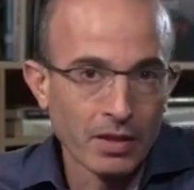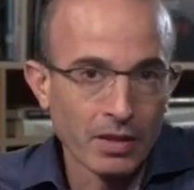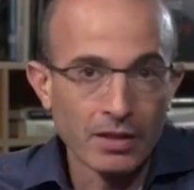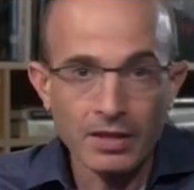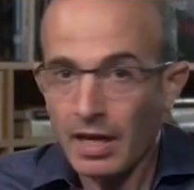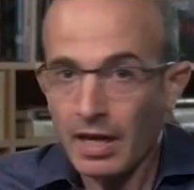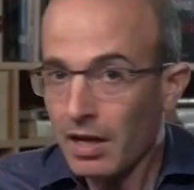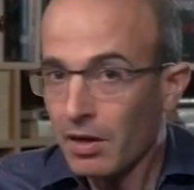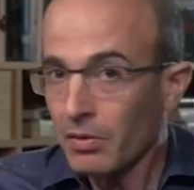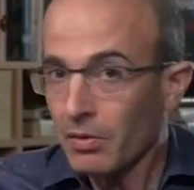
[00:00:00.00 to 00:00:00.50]

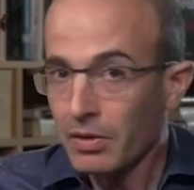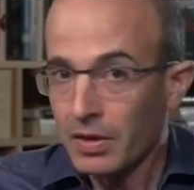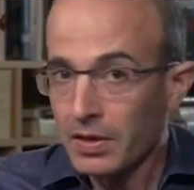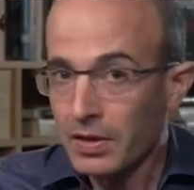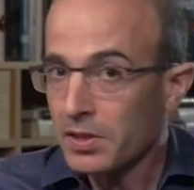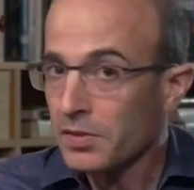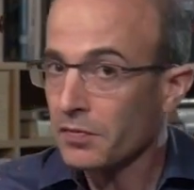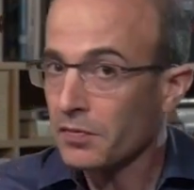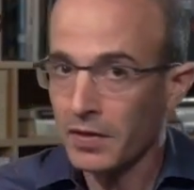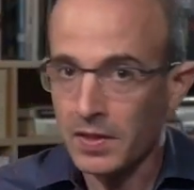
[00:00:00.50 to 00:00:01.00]
Now
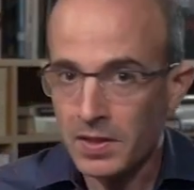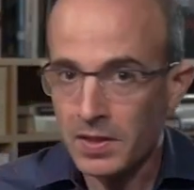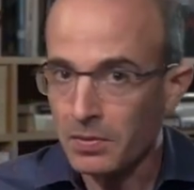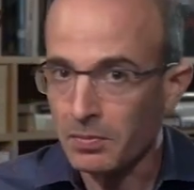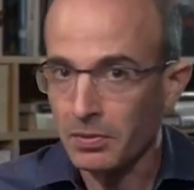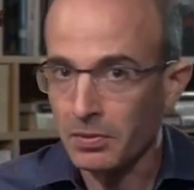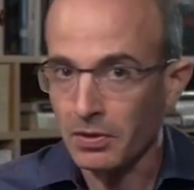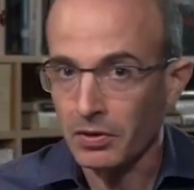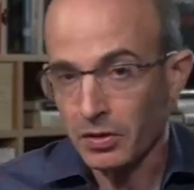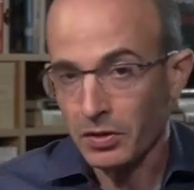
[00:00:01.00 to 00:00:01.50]
it's
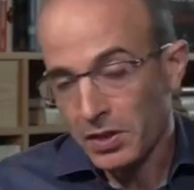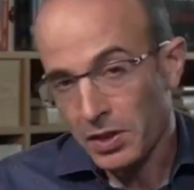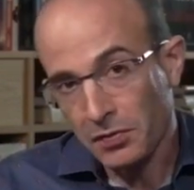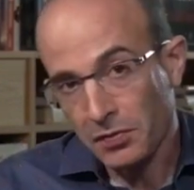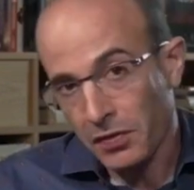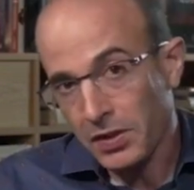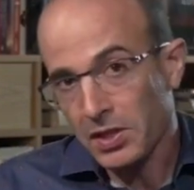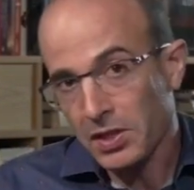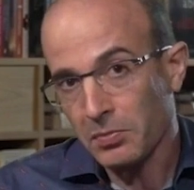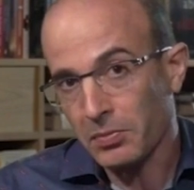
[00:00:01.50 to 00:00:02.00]
feasible, not just
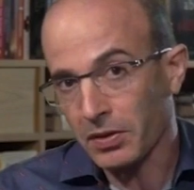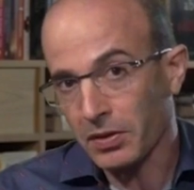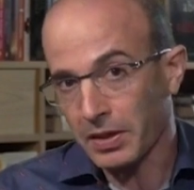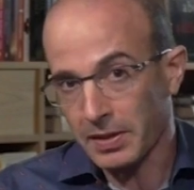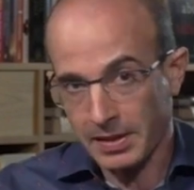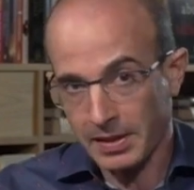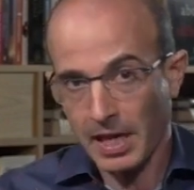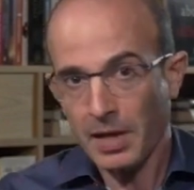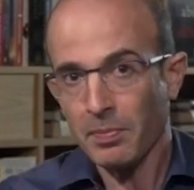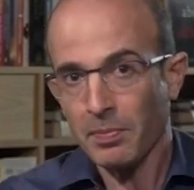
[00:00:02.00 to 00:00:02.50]
feasible,
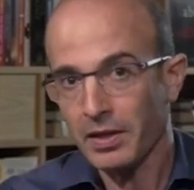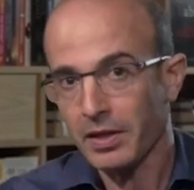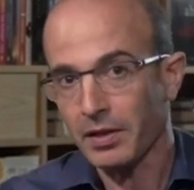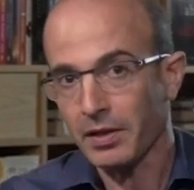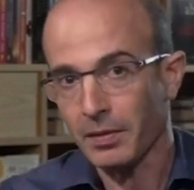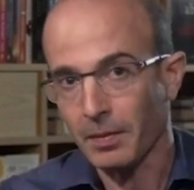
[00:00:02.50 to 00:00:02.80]
it's happening.